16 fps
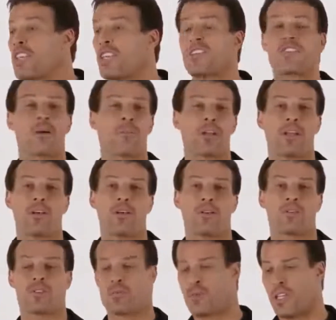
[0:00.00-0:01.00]
If you see
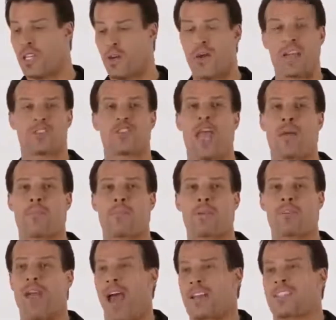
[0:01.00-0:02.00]
somebody who's in really great
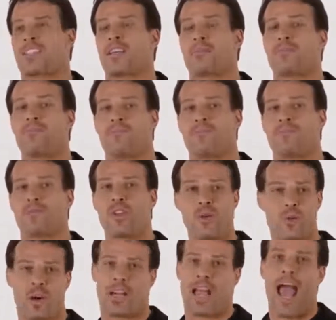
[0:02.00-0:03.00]
shape, you ask them,
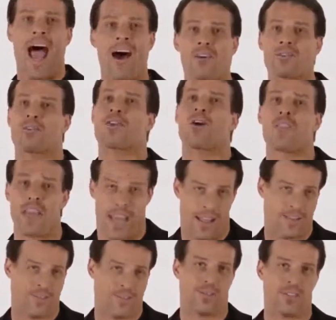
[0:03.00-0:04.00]
do you work out? You know
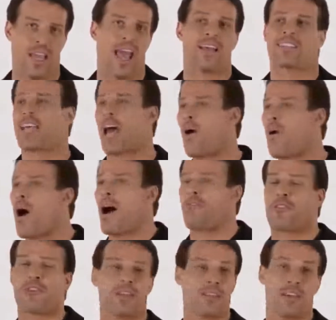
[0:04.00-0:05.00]
the answer. Yes. How
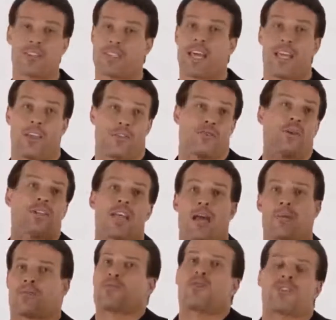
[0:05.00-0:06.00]
often? And they'll tell you
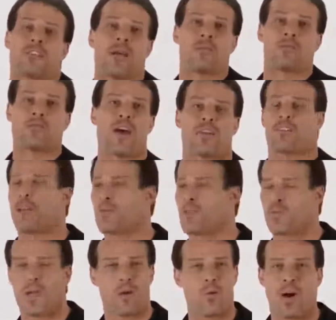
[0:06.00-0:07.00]
3 times, 4 times, 5
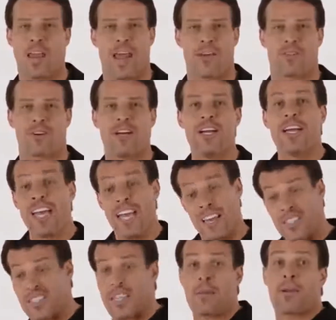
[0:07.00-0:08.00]
times a week, whatever.
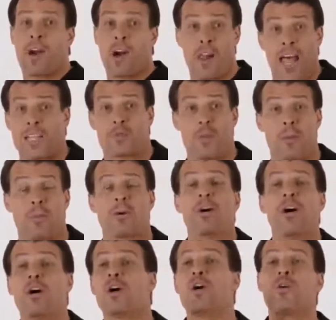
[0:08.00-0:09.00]
In a seminar, I'll ask
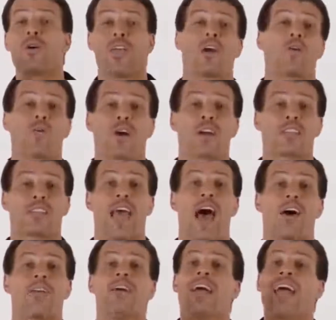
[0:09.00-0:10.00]
people, who here
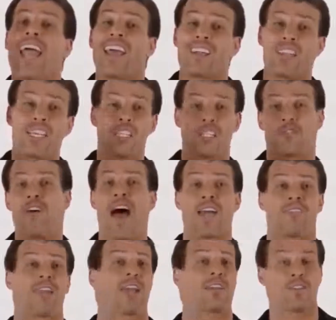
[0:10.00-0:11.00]
works out at least
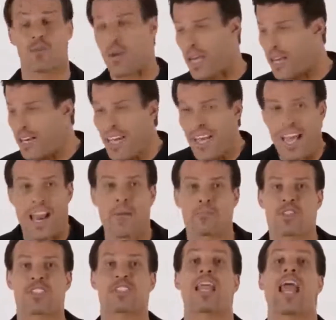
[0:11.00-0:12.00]
5 days a week?
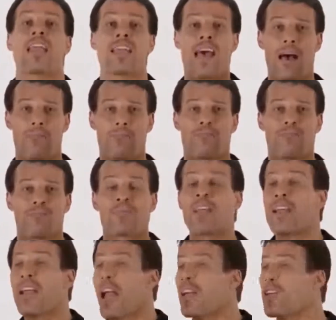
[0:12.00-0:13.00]
And I'm stand up.
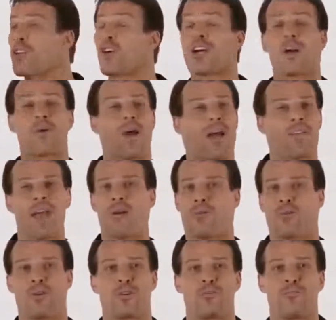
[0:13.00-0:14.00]
And you look around
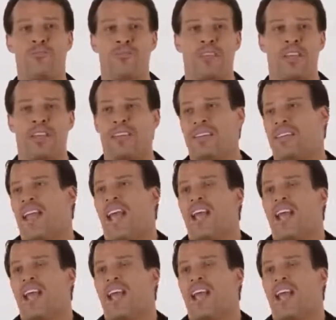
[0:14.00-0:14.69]
that room,